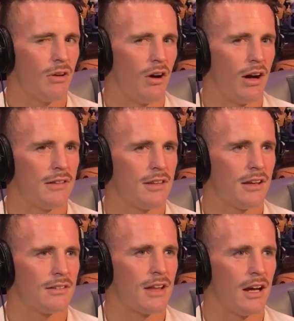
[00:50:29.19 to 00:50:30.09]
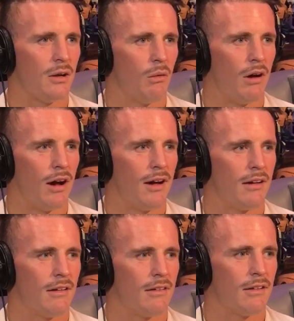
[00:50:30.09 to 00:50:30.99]
I text Dana White
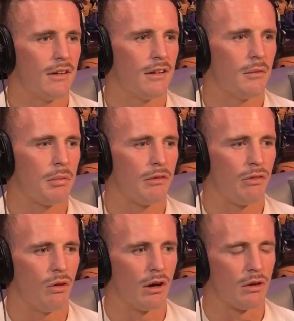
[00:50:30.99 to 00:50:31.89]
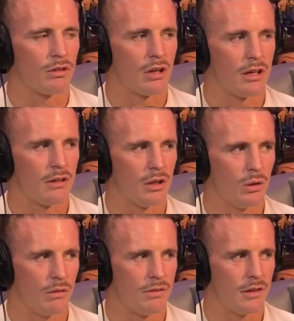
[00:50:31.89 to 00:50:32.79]
before I got signed to the
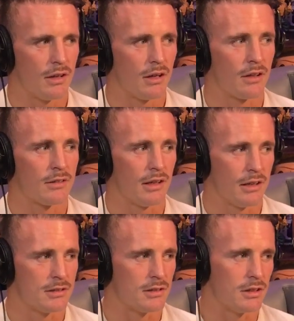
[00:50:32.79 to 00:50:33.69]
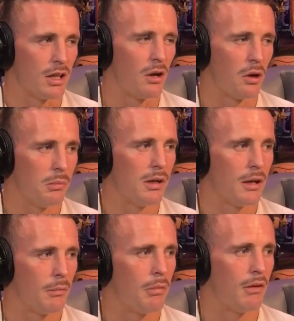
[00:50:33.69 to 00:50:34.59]
UFC, and I said, "Listen, you don't know me
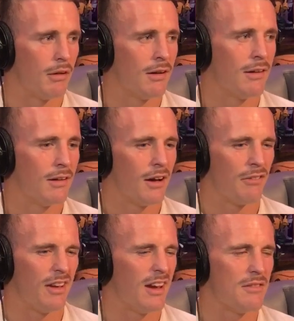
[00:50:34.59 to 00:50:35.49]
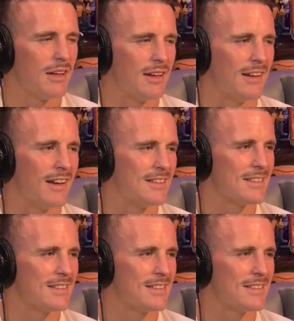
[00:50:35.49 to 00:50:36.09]
yet, but." I think every kid has.